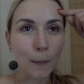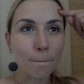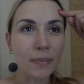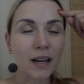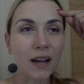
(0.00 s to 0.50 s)

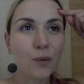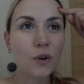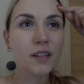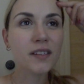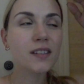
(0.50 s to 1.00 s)
But I
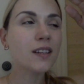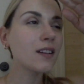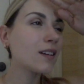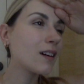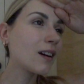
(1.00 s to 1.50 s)
was
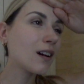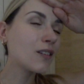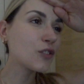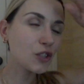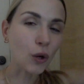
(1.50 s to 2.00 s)

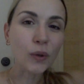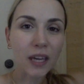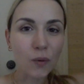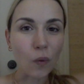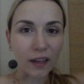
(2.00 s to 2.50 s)

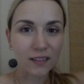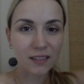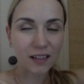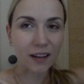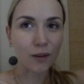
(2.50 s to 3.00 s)
soaking
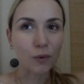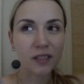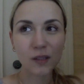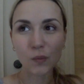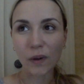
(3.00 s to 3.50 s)
wet. I was
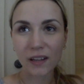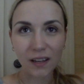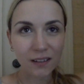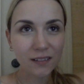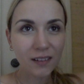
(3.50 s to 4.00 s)

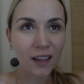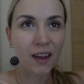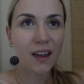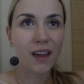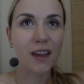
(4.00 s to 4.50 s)
sweating
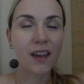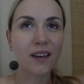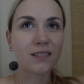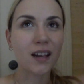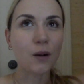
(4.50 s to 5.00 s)

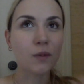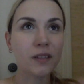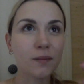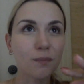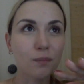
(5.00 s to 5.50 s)
and I
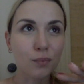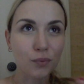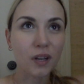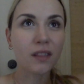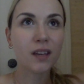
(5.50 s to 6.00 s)
was
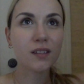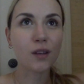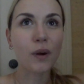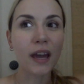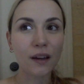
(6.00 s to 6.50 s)
breathing
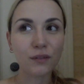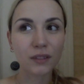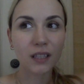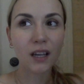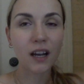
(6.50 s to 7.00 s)
so
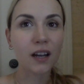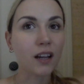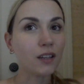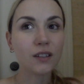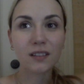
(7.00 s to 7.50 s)
heavily. I,
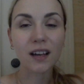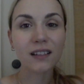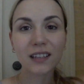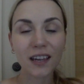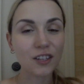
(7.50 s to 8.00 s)
I could not
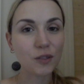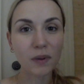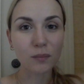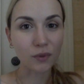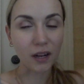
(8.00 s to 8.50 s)
catch
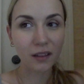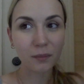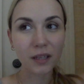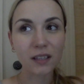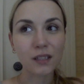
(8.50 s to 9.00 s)
my breath
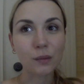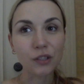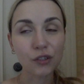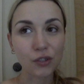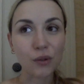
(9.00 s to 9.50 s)
because I
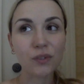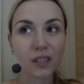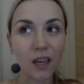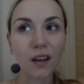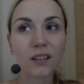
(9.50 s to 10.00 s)
was so
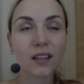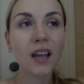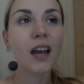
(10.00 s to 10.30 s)
scared.